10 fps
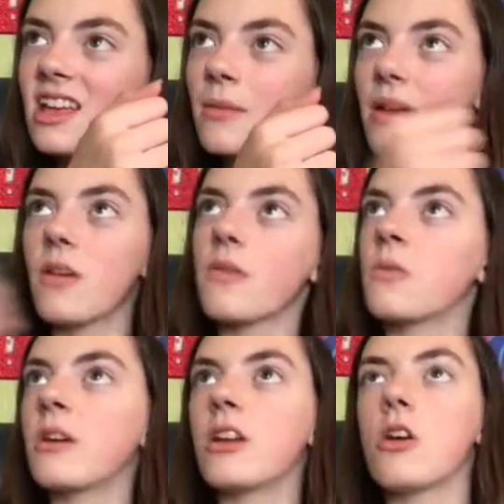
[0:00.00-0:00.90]
because I wasn't
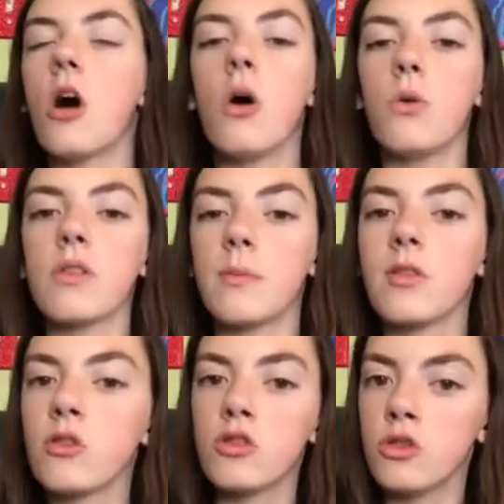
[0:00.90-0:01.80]
wearing a coat 'cause I'm
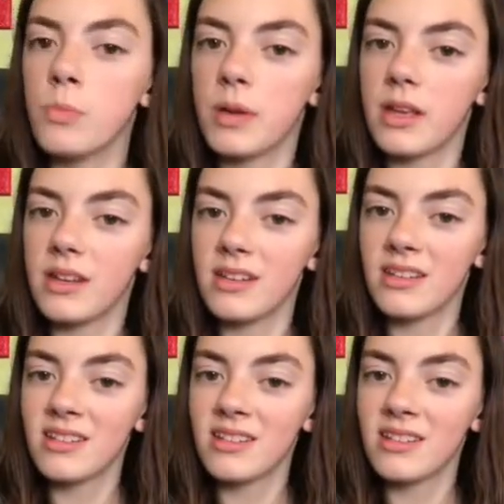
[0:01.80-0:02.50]
stupid.